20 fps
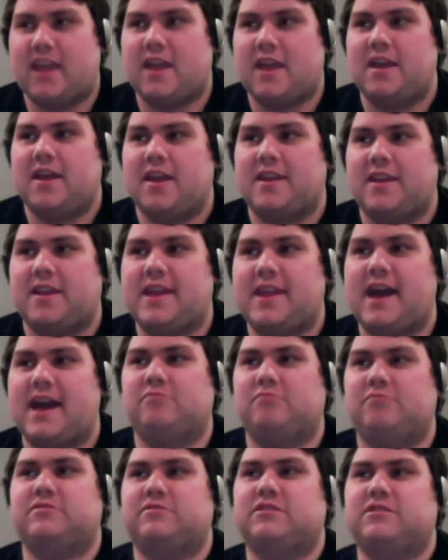Now, just to
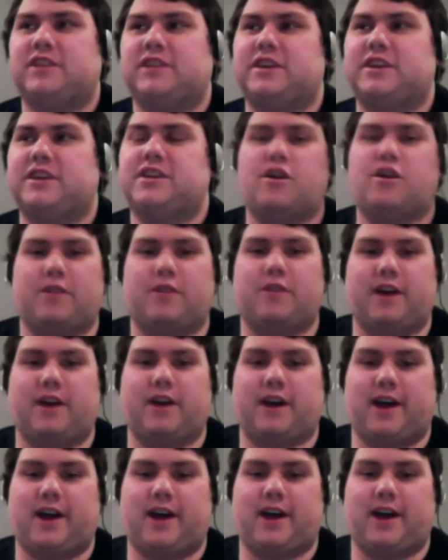let you know,
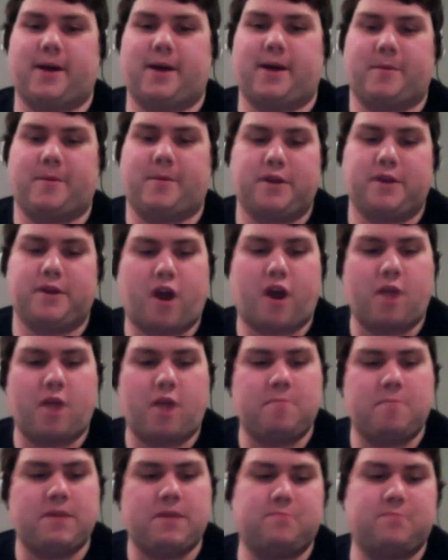there are
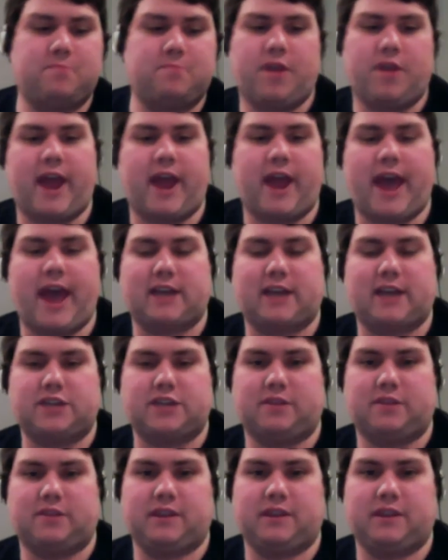people that actually. I mean,
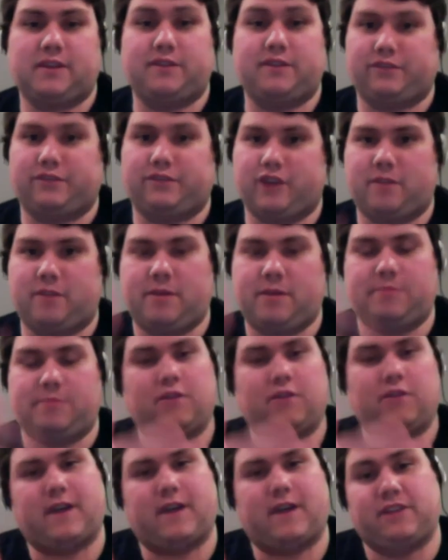if you saw my profile
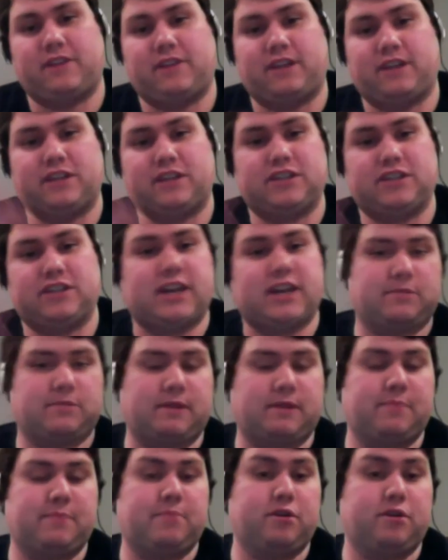picture that I just changed on my
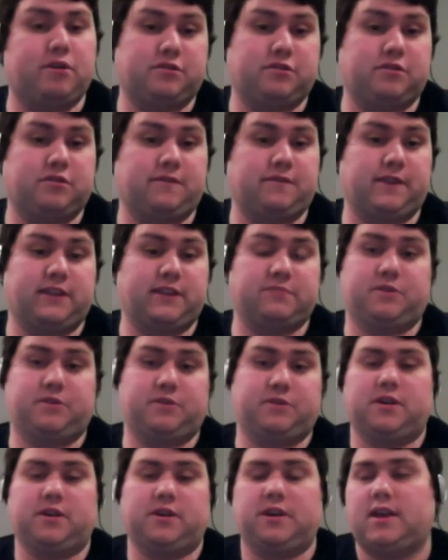personal Facebook.
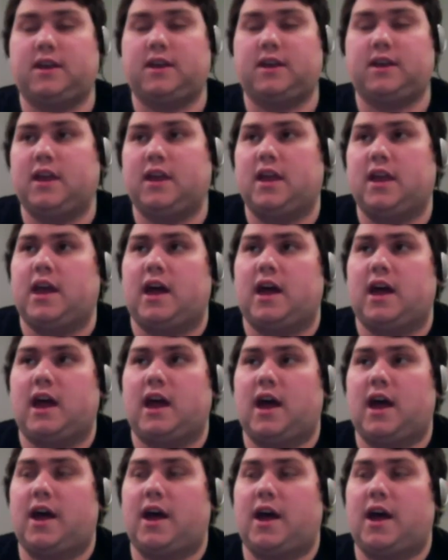Um,